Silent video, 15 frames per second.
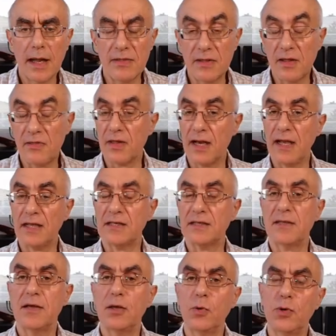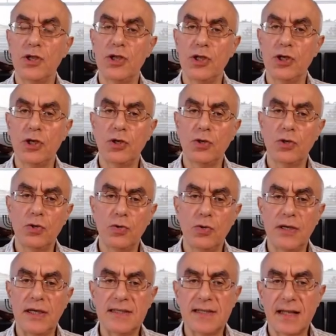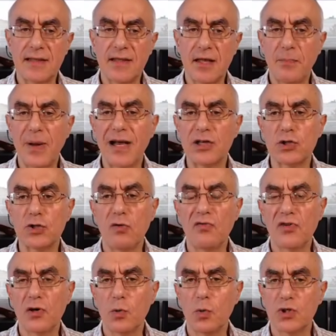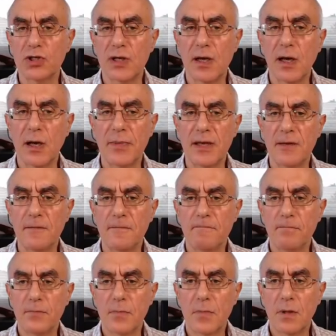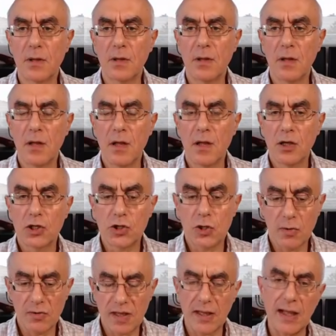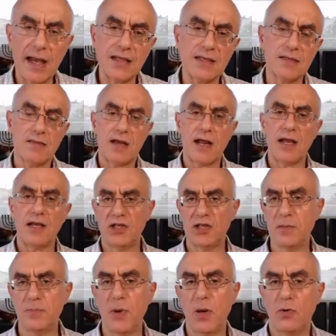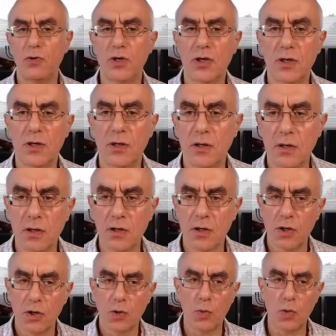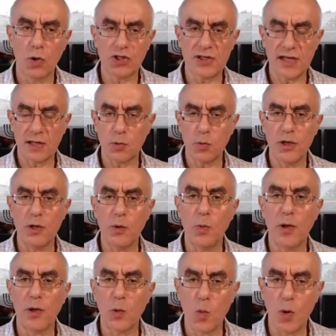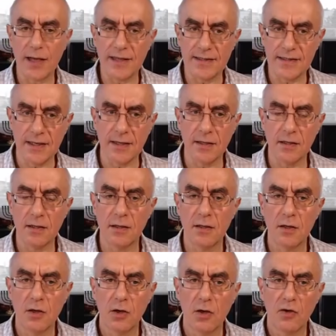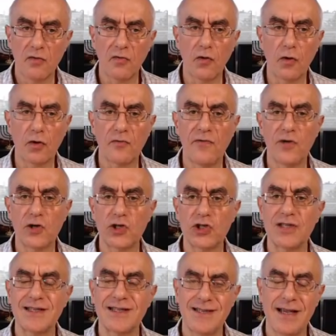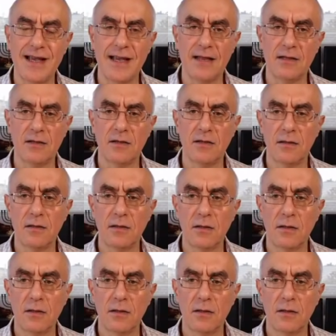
And then the next thing we knew is that the Passover was coming. So the last that I spoke was that we were waiting for verse 10